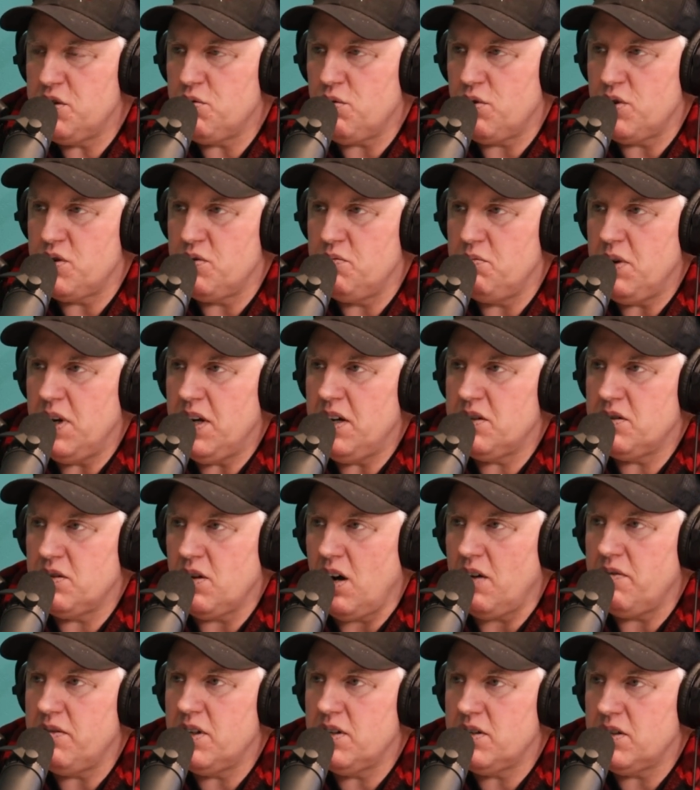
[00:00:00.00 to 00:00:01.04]
Georgian Bay is
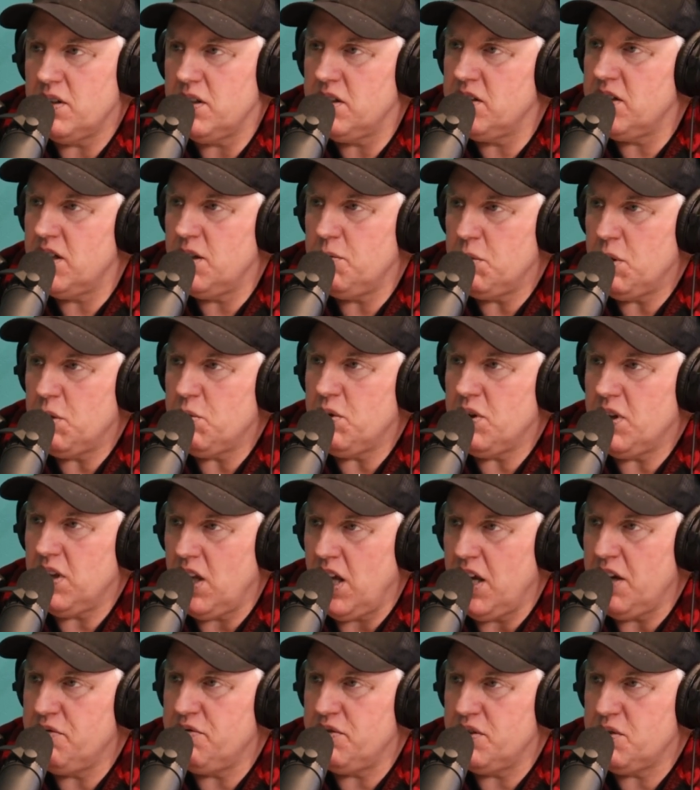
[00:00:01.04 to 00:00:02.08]
obviously teeming with
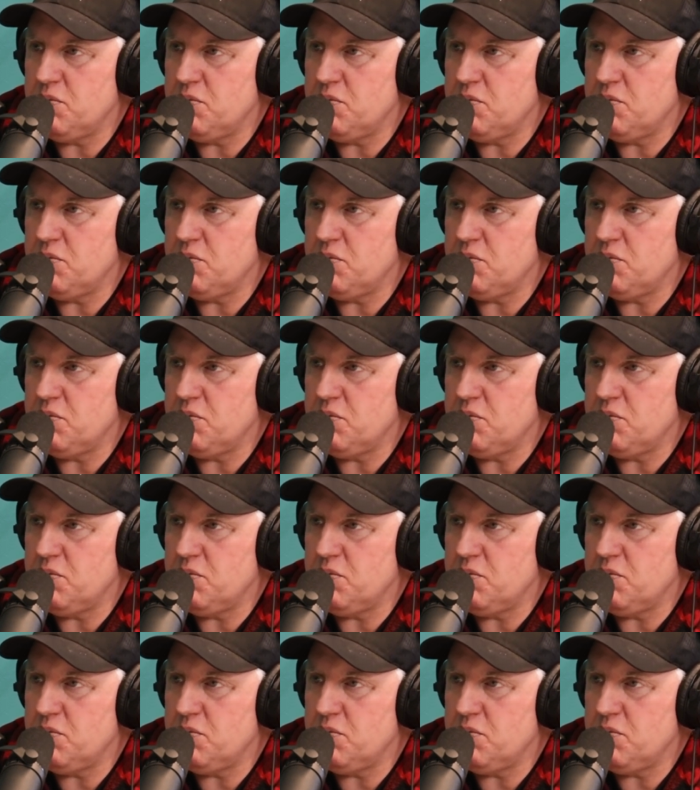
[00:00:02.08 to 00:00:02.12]
life,